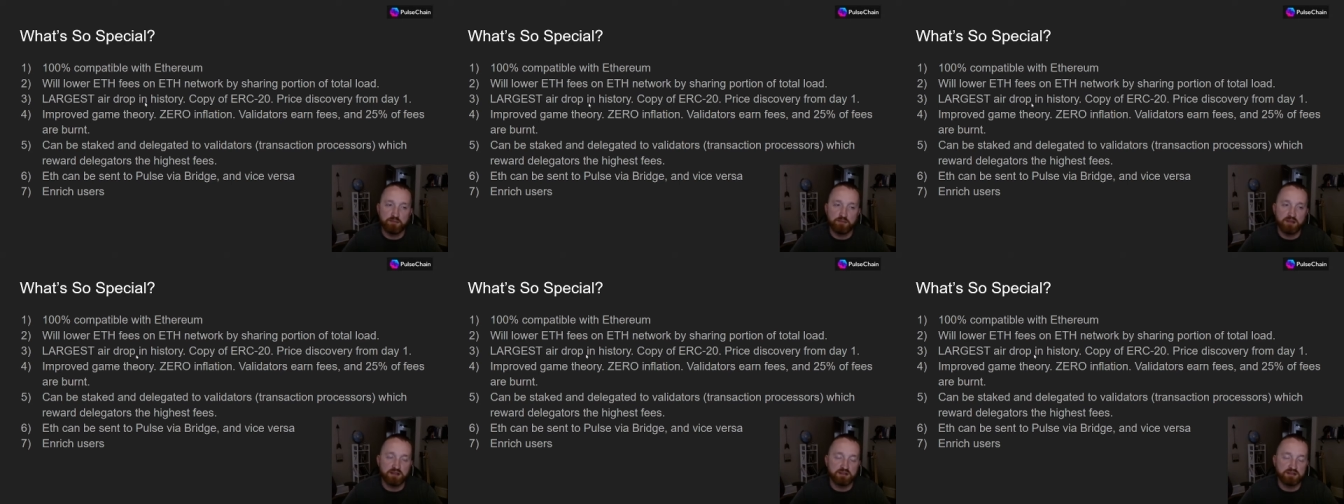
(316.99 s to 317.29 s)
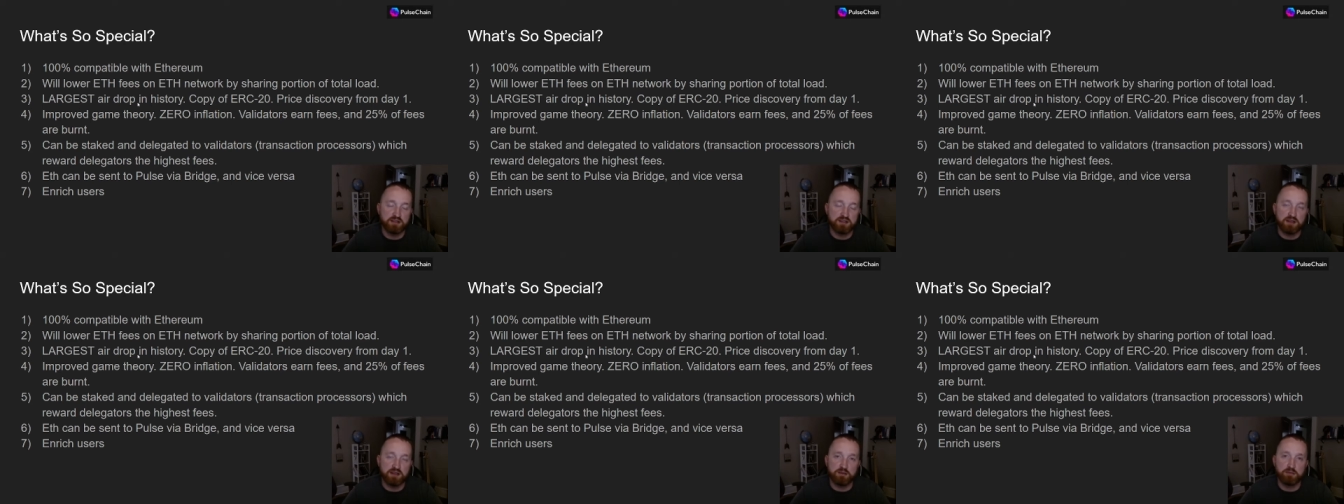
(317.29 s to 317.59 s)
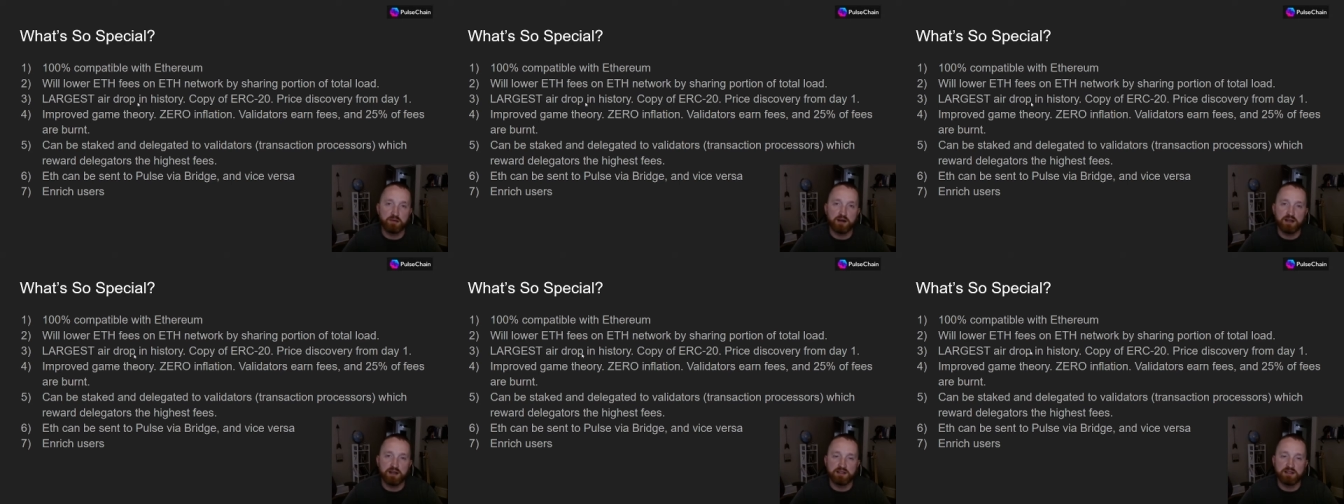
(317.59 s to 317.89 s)
be the same
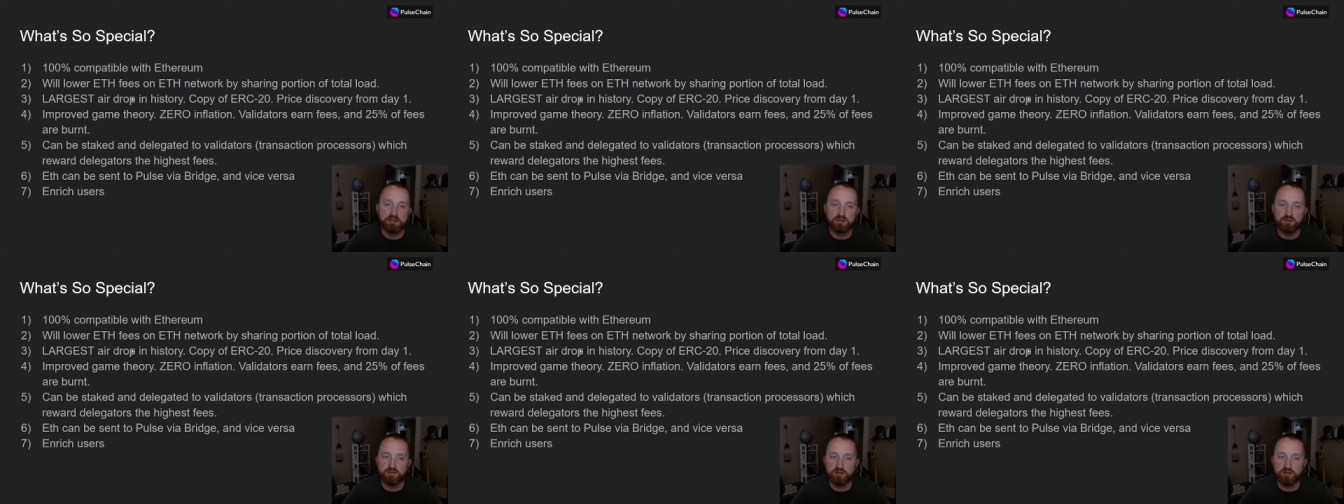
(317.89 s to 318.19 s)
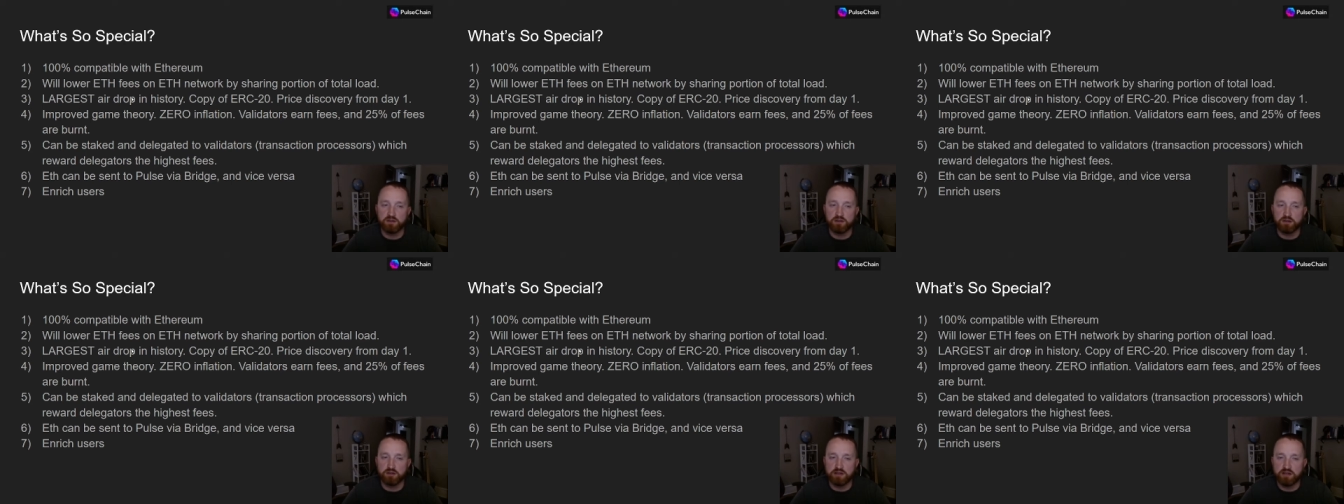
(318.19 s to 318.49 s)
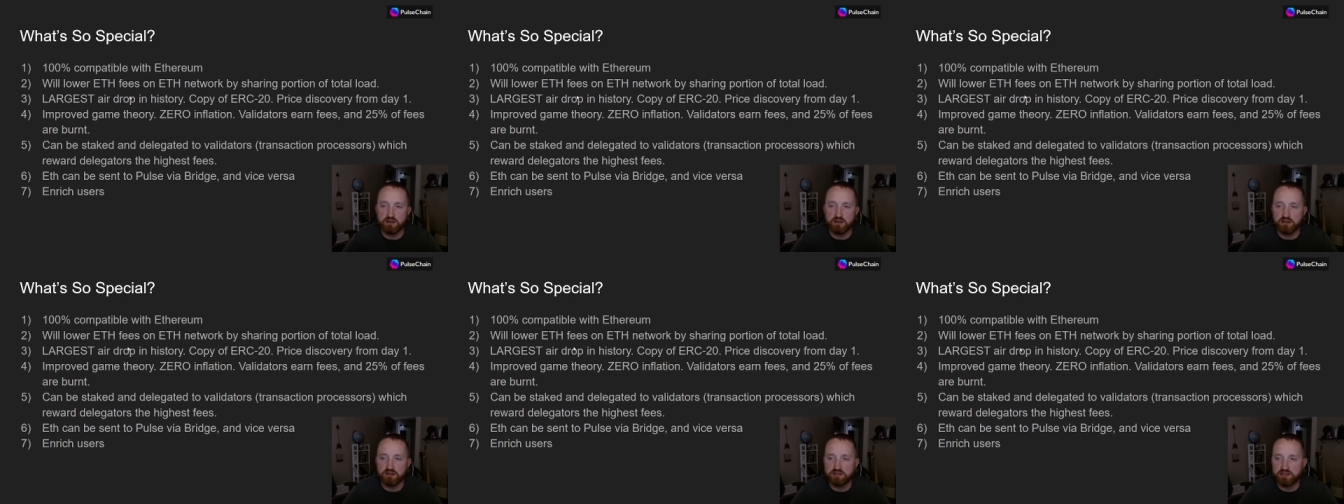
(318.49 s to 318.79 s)
price of your
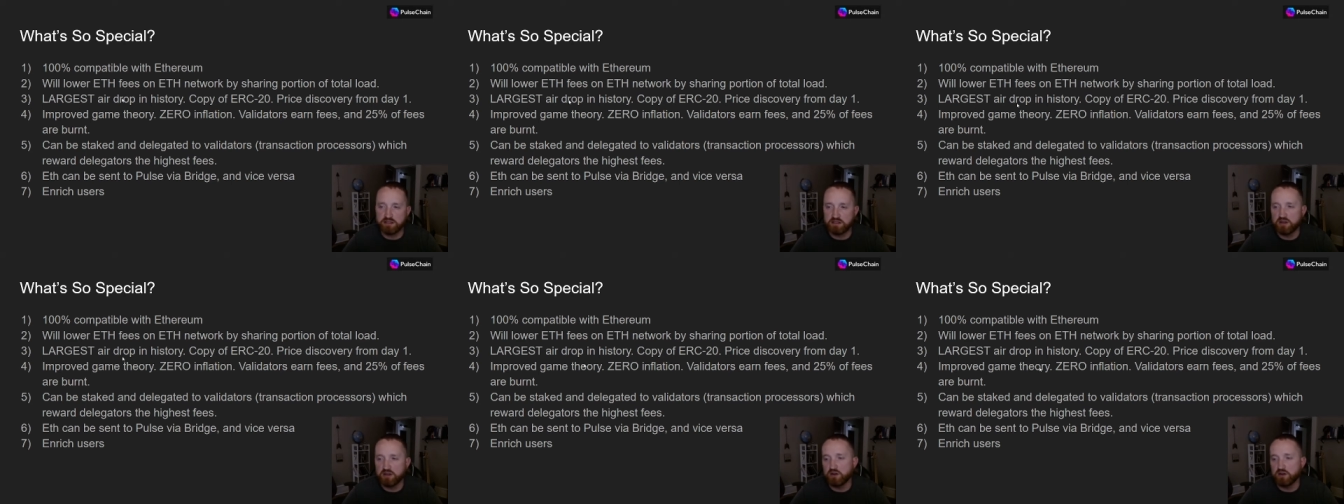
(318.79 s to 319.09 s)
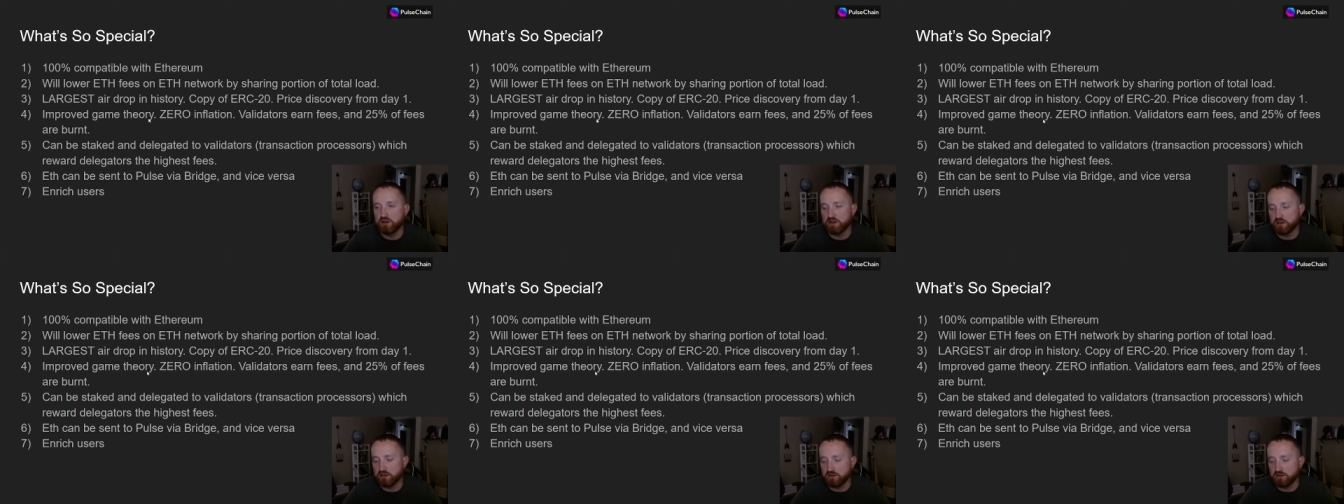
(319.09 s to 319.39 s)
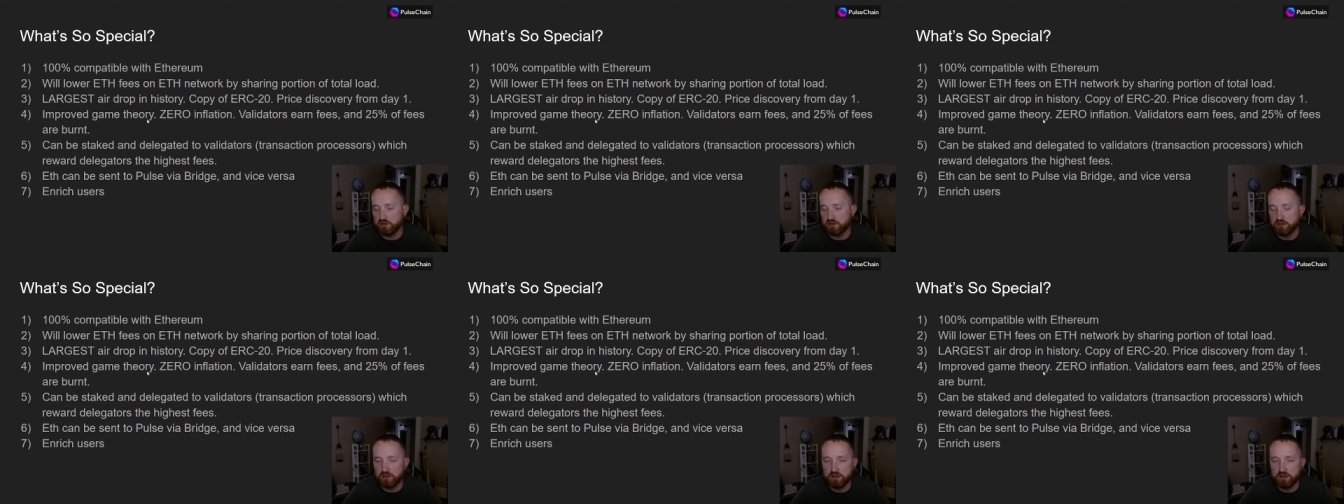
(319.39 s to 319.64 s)
ERC token,